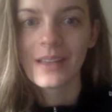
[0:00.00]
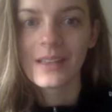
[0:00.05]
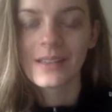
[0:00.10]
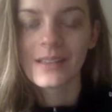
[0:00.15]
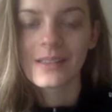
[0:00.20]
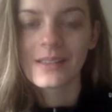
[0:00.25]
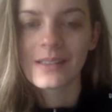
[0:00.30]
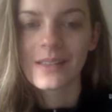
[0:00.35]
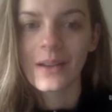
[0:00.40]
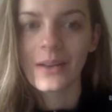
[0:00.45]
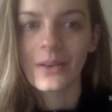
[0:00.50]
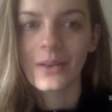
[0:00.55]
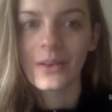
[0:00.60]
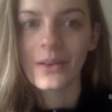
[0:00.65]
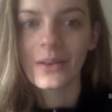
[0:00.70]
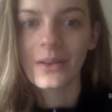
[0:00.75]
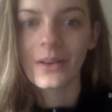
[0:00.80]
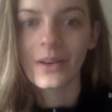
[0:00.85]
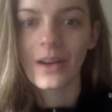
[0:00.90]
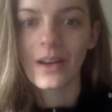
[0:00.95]

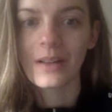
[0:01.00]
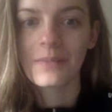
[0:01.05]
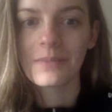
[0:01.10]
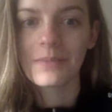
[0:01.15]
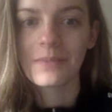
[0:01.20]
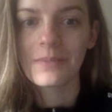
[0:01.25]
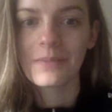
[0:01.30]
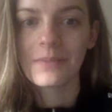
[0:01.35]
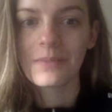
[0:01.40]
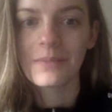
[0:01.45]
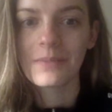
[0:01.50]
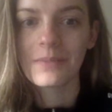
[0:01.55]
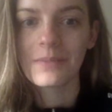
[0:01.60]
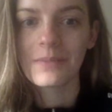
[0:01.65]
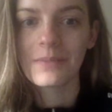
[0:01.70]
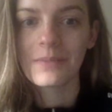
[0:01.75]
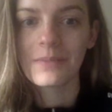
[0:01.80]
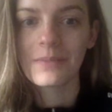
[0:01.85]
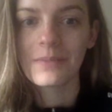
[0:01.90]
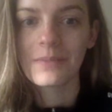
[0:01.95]
so I must say
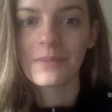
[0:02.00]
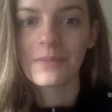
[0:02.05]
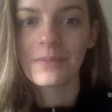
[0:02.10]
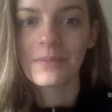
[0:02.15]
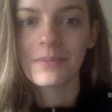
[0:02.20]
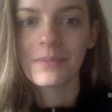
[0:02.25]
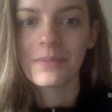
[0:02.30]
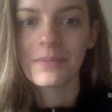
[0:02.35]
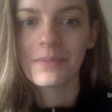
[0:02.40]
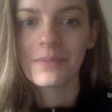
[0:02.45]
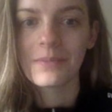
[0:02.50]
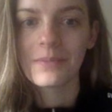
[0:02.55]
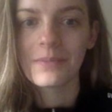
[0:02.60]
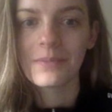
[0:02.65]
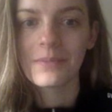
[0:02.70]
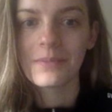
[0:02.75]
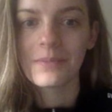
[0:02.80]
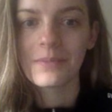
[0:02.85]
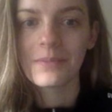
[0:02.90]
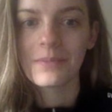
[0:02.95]
that I'm very,
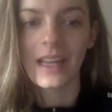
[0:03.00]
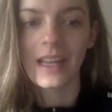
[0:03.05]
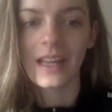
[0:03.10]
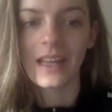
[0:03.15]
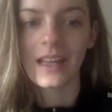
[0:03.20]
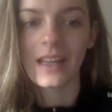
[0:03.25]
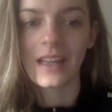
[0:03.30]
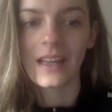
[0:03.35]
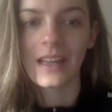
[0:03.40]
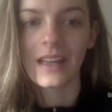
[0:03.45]
very